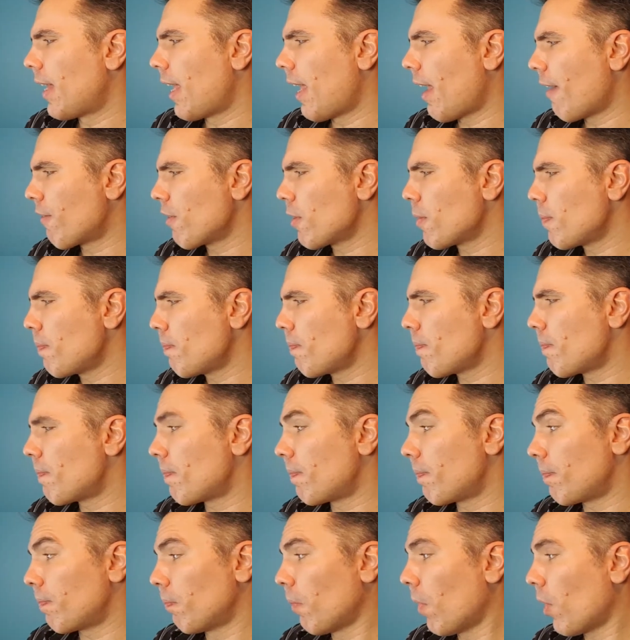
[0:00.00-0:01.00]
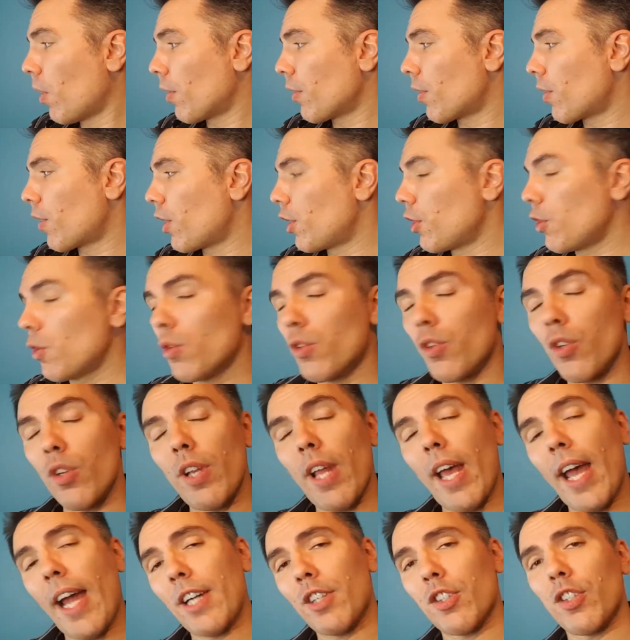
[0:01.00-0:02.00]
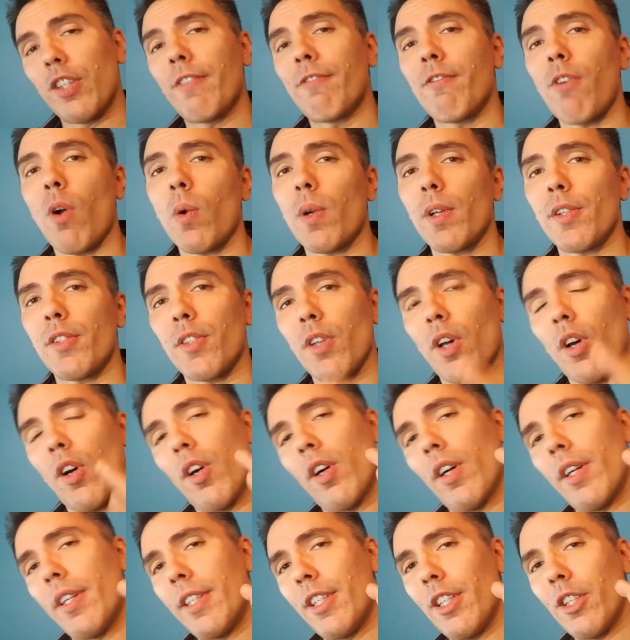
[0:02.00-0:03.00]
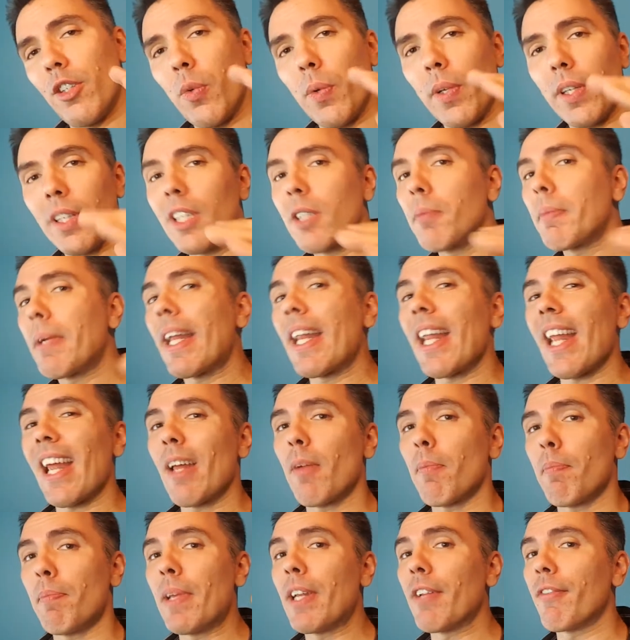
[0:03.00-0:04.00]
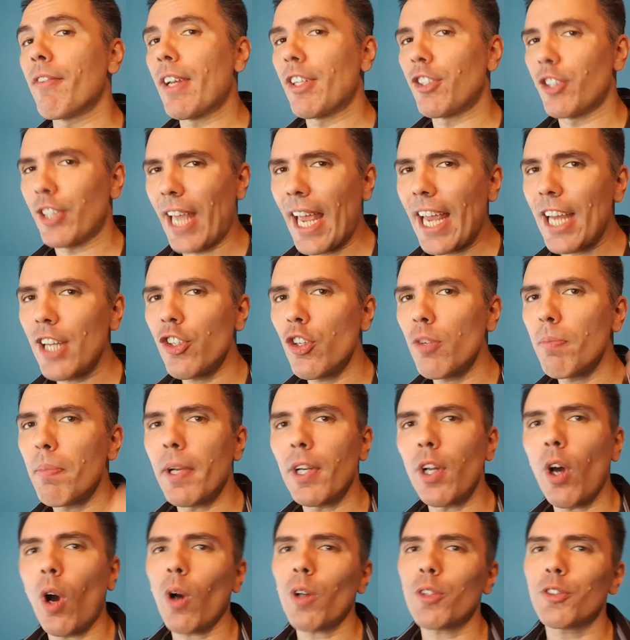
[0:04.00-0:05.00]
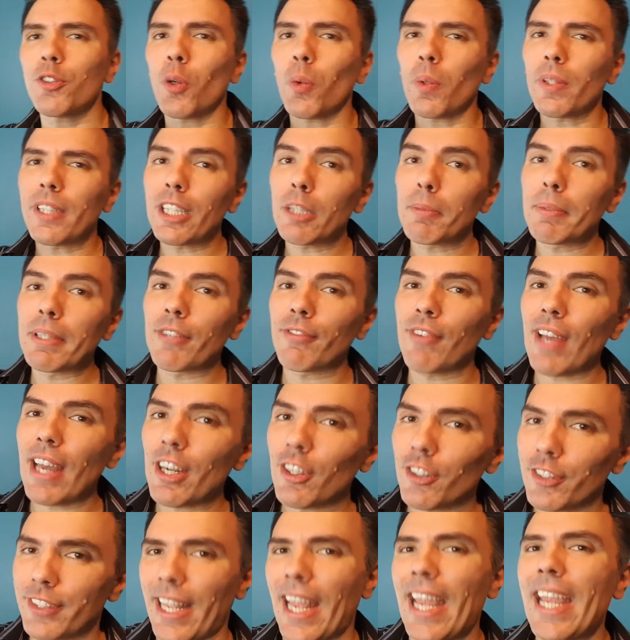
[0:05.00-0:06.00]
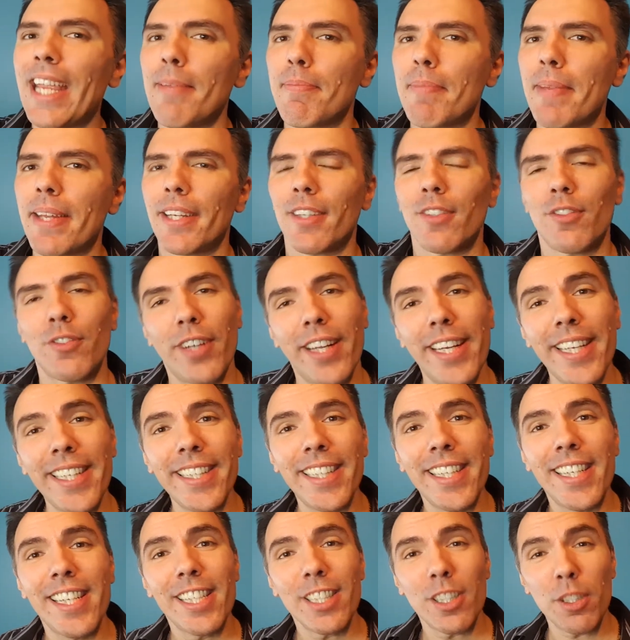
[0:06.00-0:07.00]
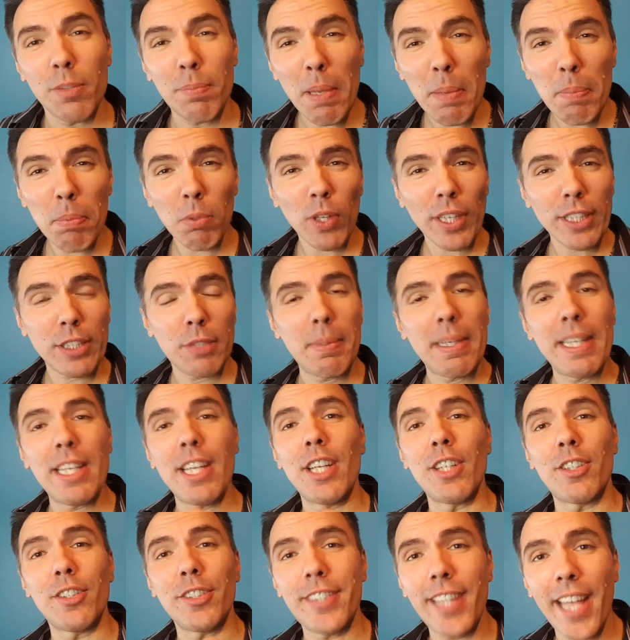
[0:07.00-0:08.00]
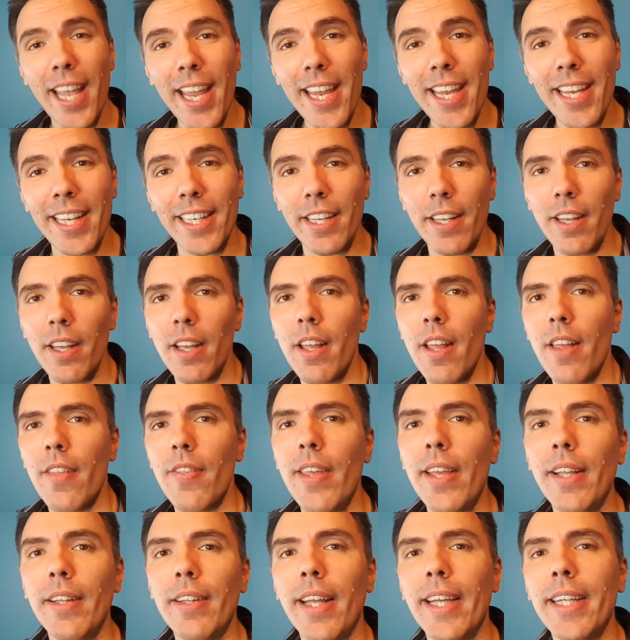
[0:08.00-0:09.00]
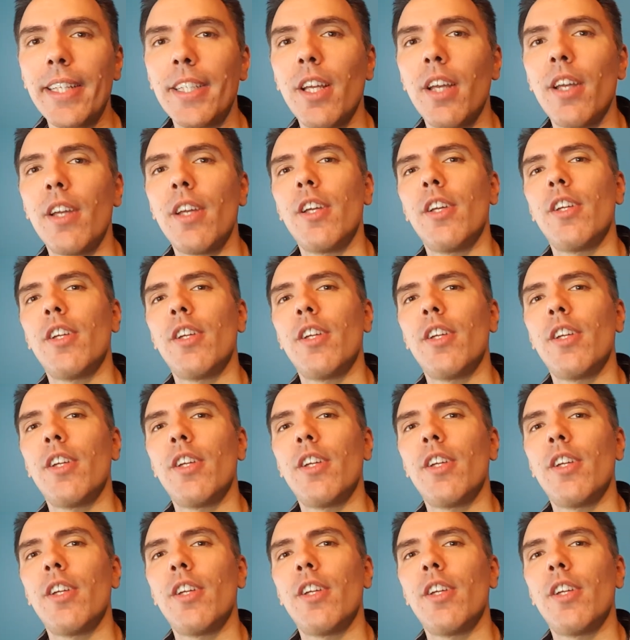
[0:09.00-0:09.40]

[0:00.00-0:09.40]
Every month, you should actually focus on doing a little bit of education, but also a little bit of entertainment, right? Because people like to be entertained. They like